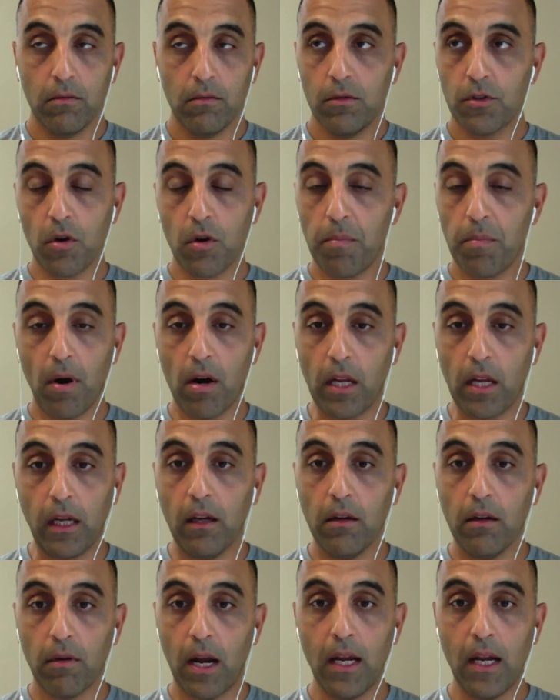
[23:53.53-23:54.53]
You just go
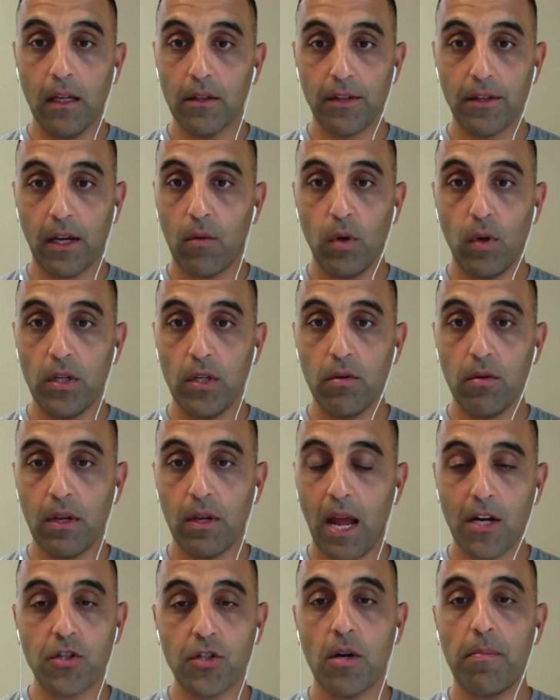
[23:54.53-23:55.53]
party, right? It's like, when do you
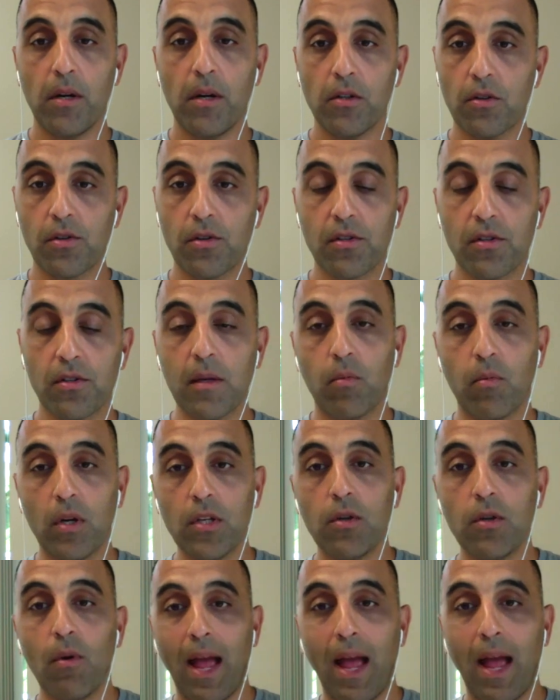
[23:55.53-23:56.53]
catch up on your sleep?
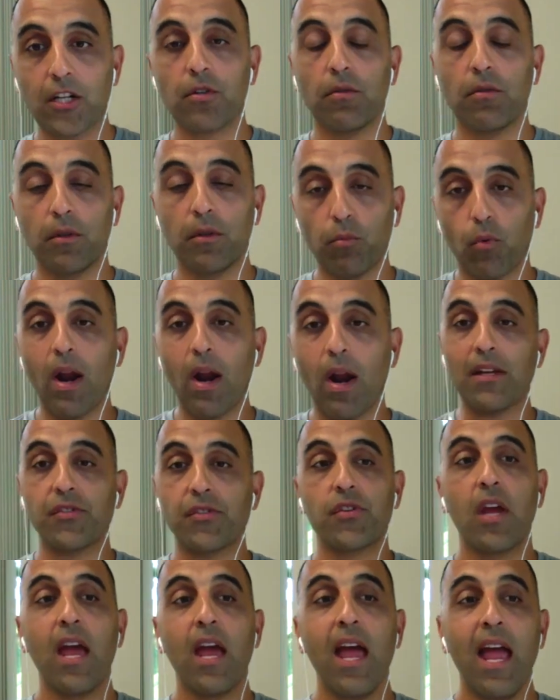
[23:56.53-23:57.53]
When do you actually
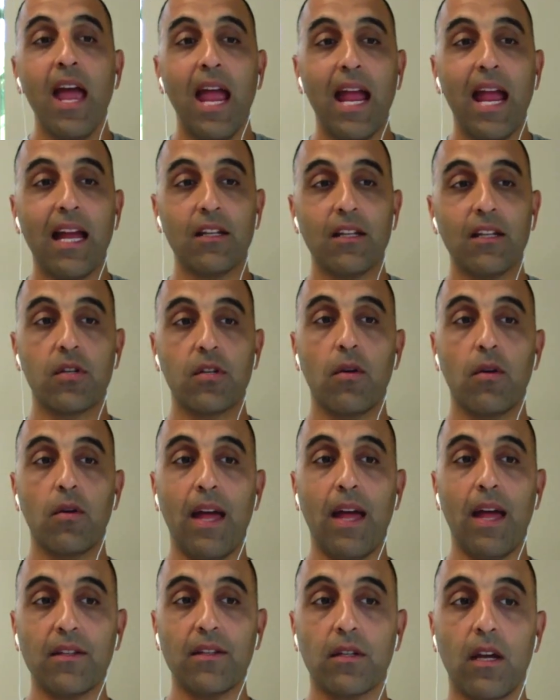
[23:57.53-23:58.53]
rest? And so
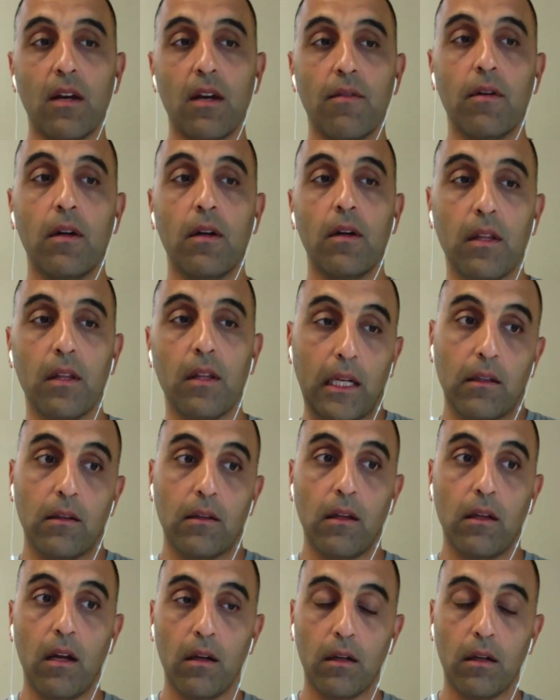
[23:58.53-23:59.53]
that's kind of
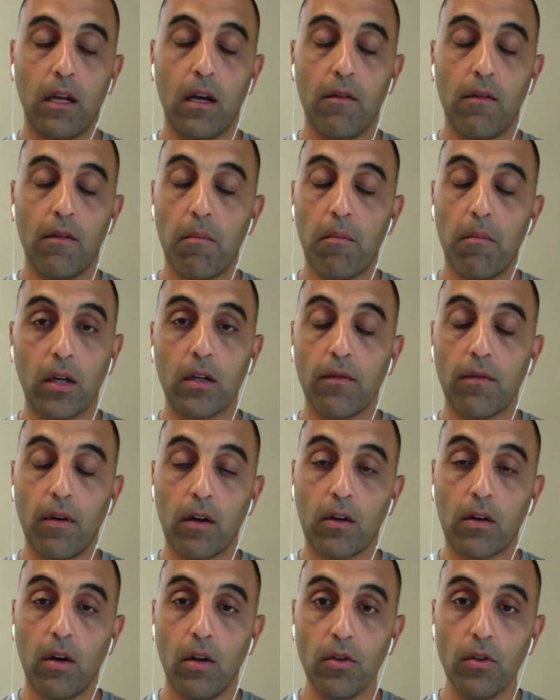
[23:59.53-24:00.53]
a mark of
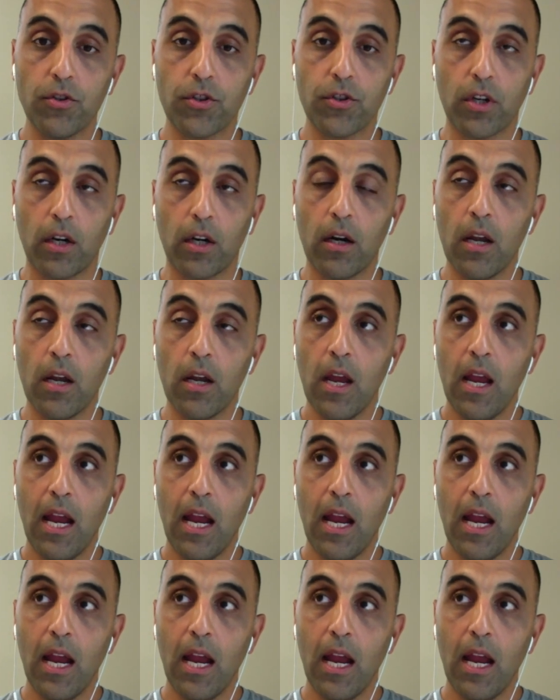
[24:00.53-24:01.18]
our culture.